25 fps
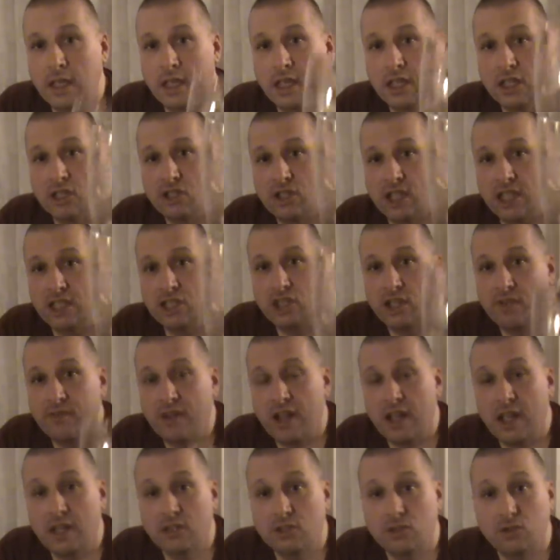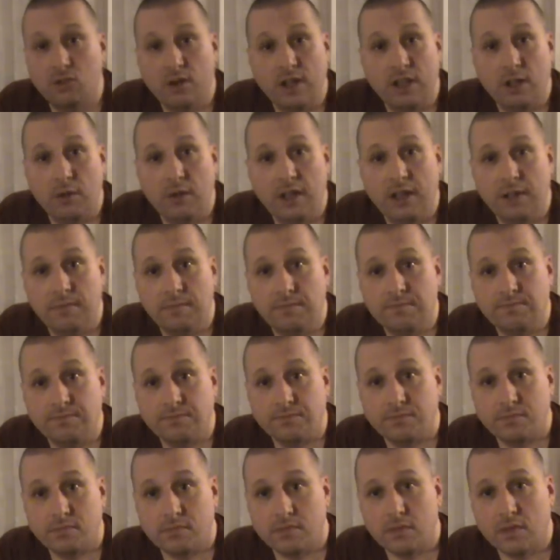Slangy var. So anyway,
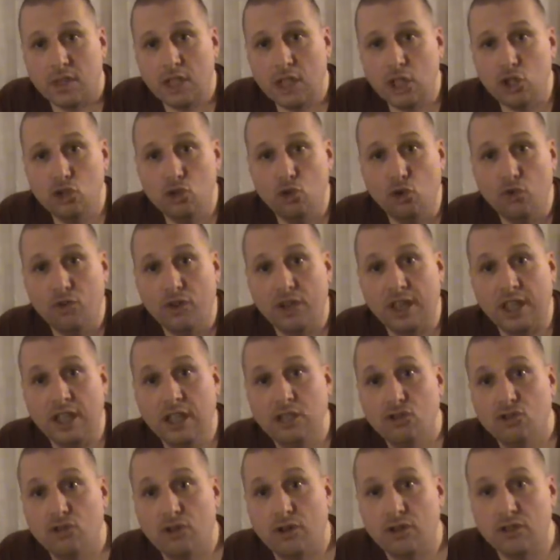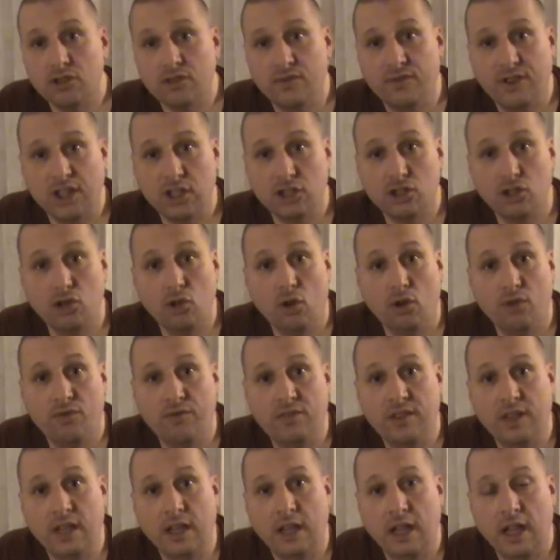SofaKingDrunk's version of
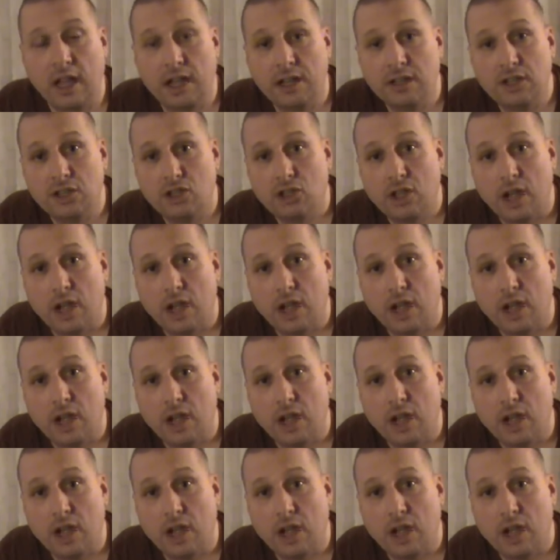the Irish